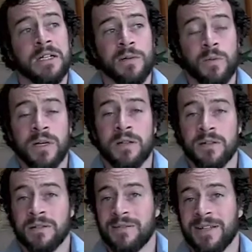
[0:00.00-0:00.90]

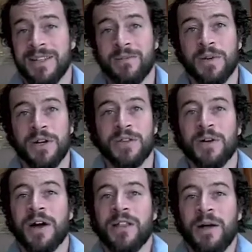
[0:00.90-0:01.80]
well, I think we all know
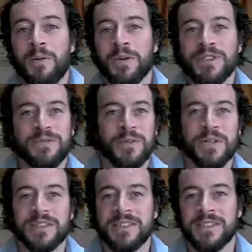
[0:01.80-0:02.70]
how that works for
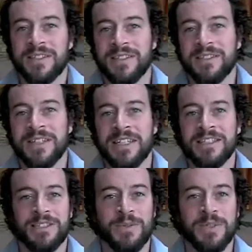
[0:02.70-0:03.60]
us. It
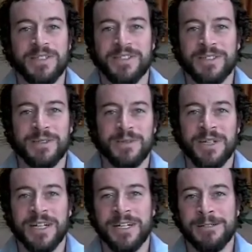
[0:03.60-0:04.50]
gets you
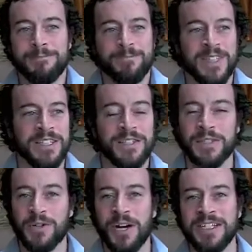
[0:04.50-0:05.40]
into
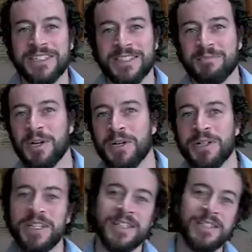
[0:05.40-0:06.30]
crisis mode,
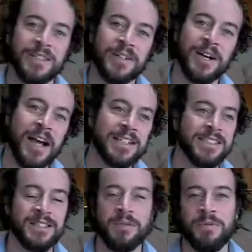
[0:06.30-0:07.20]
and then you're
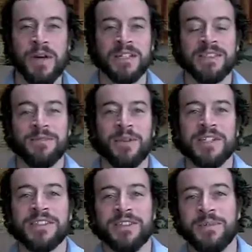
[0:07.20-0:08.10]
asking to be
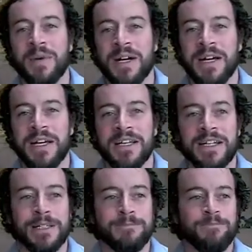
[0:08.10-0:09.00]
rescued
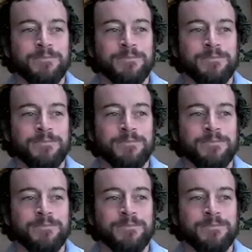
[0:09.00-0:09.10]
by